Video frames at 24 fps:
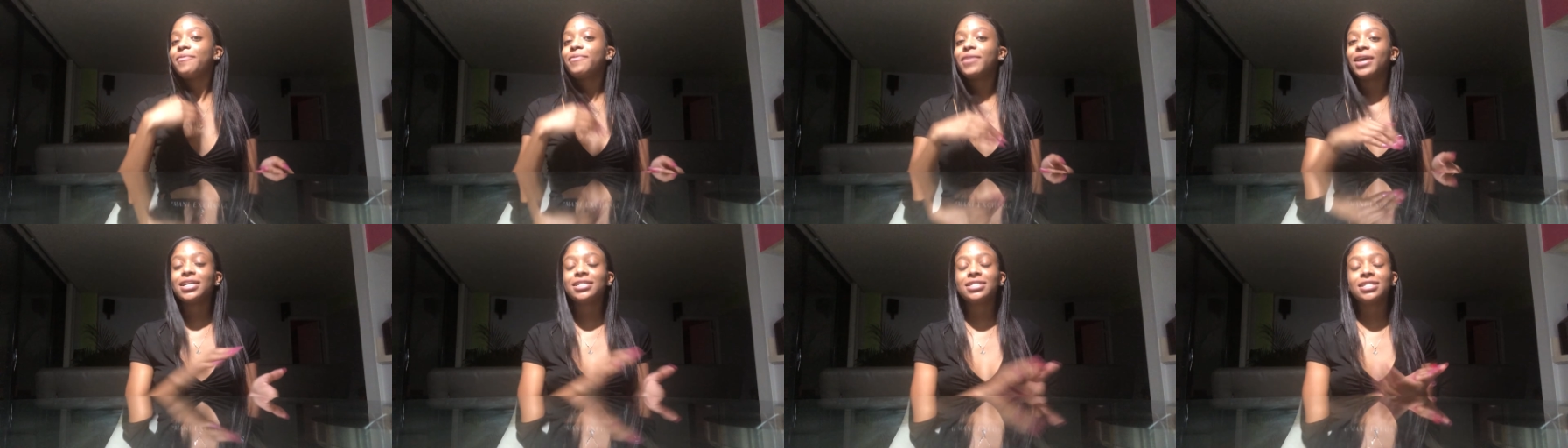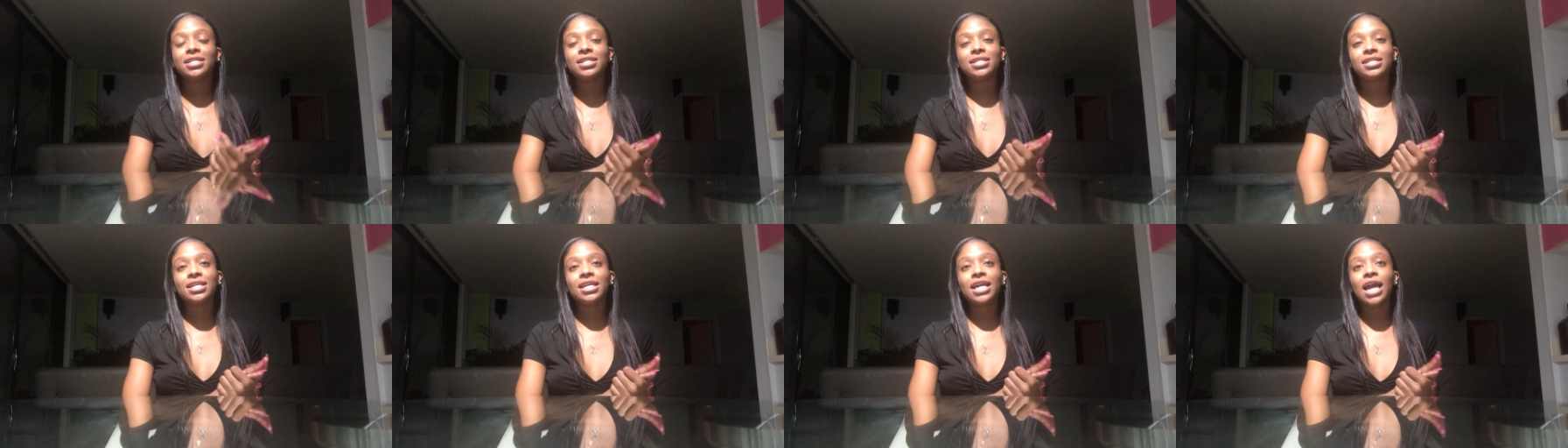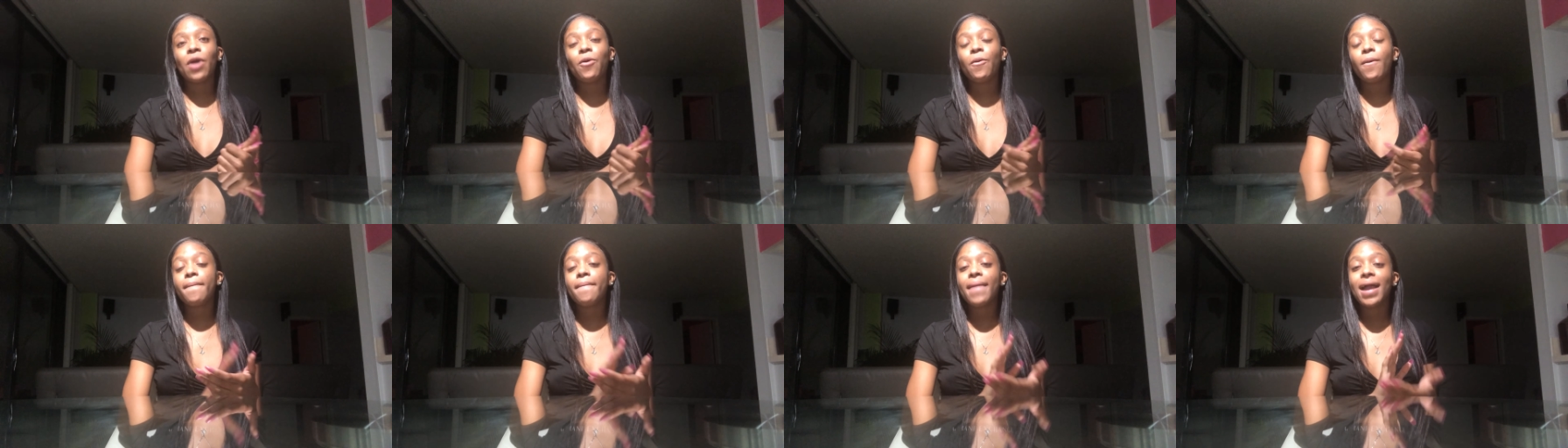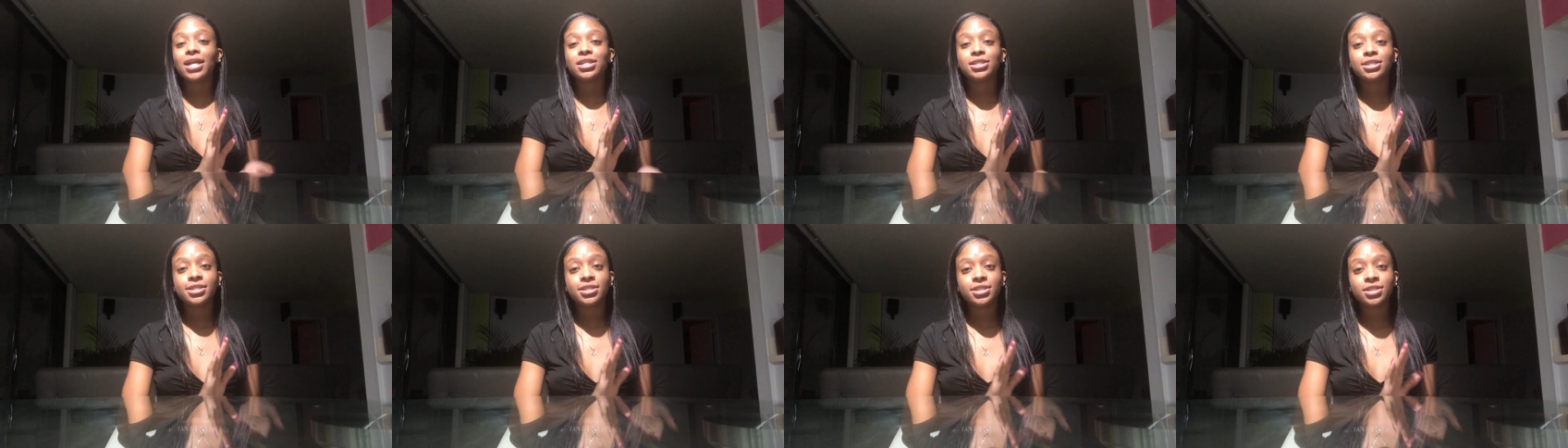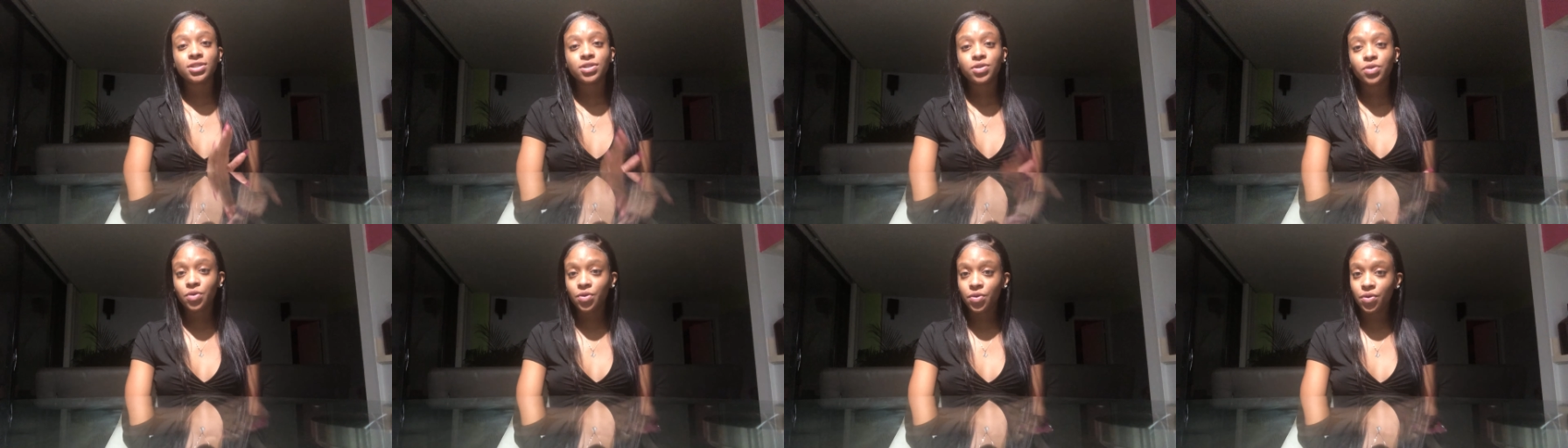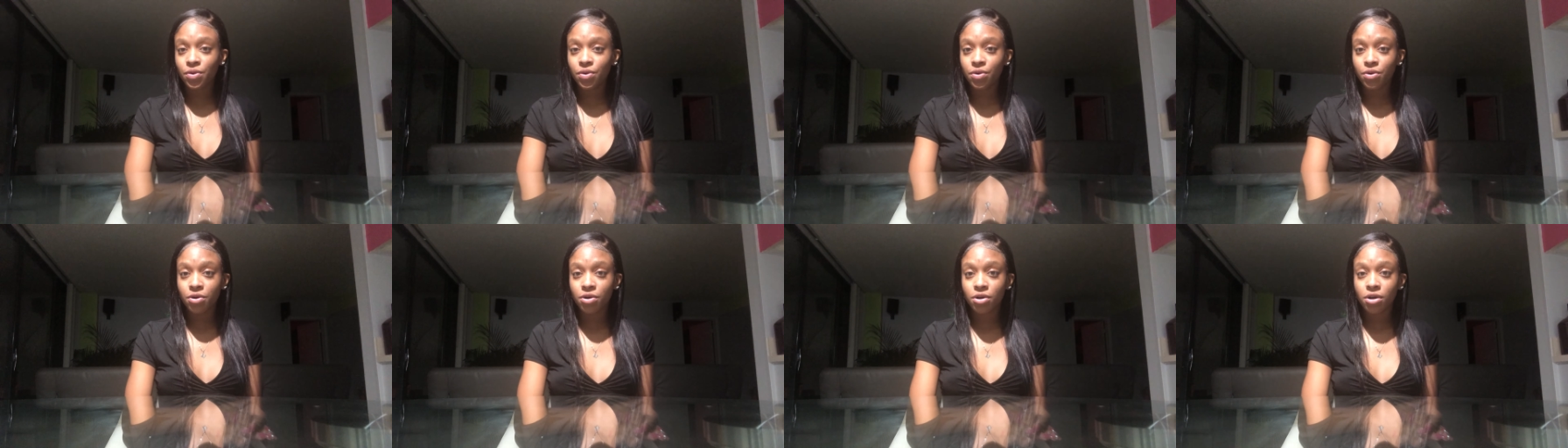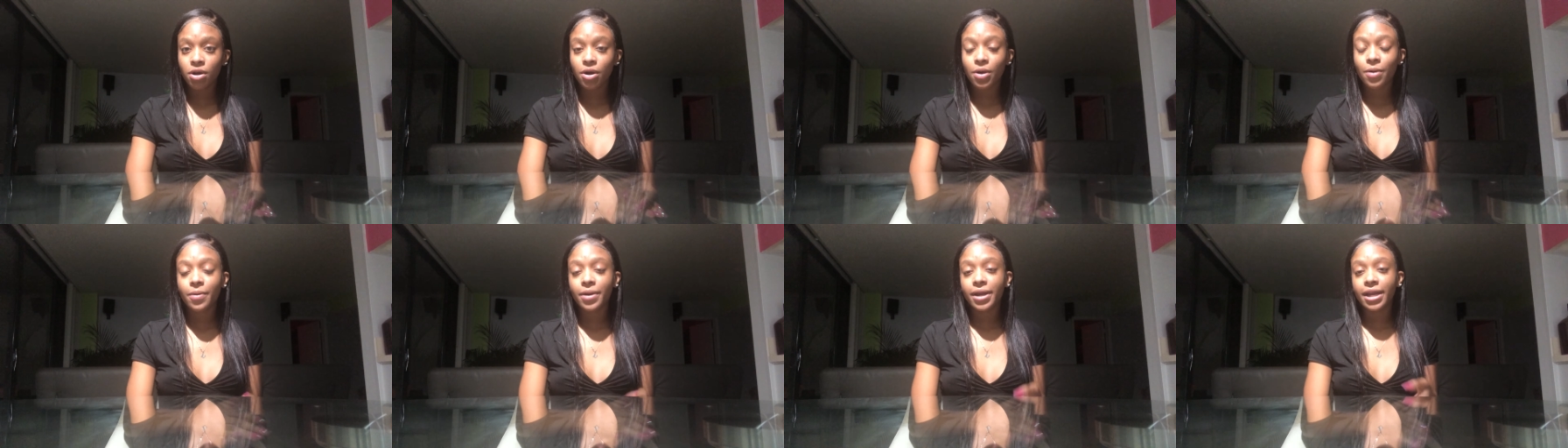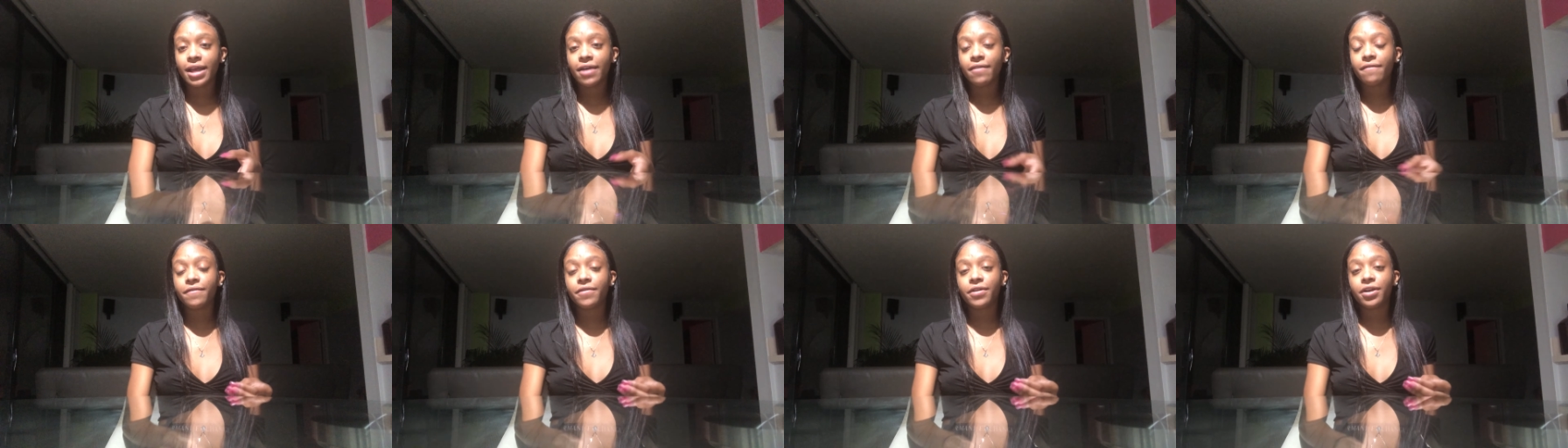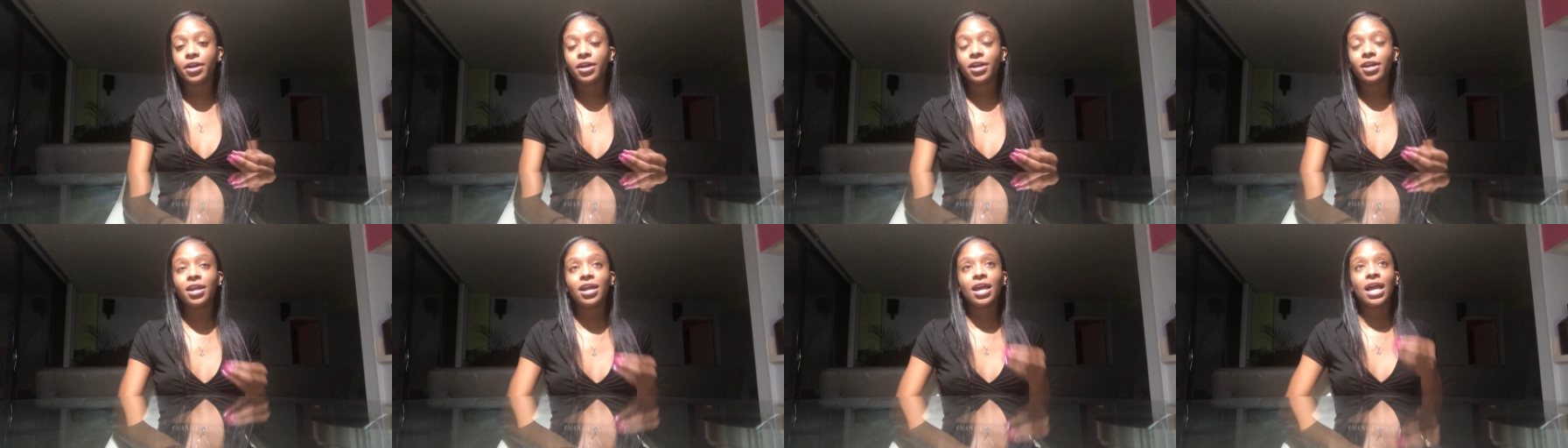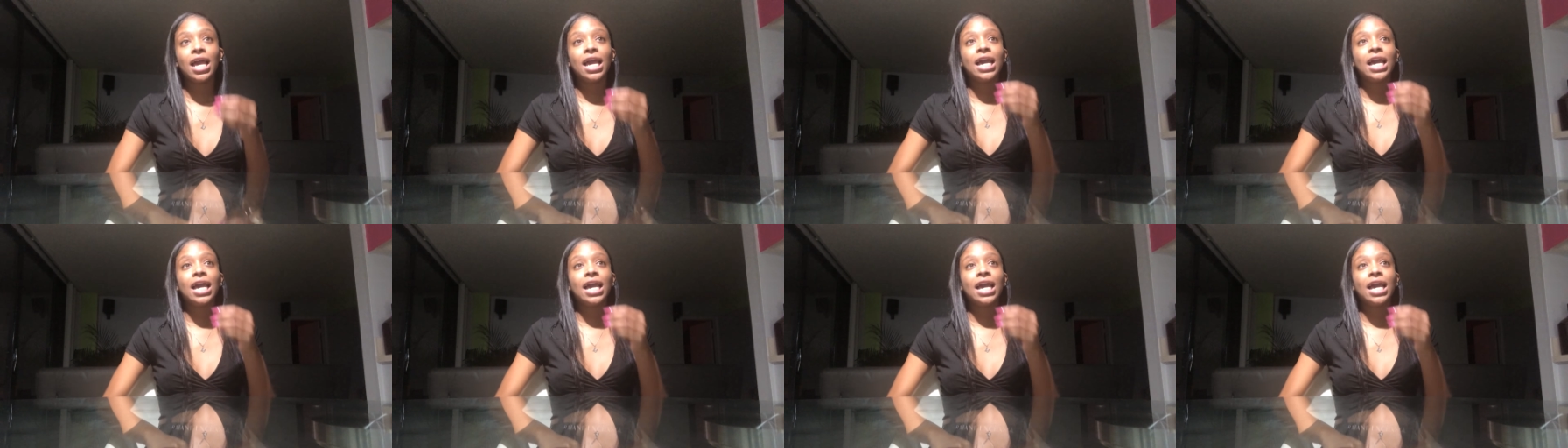basically I went back to school or whatever.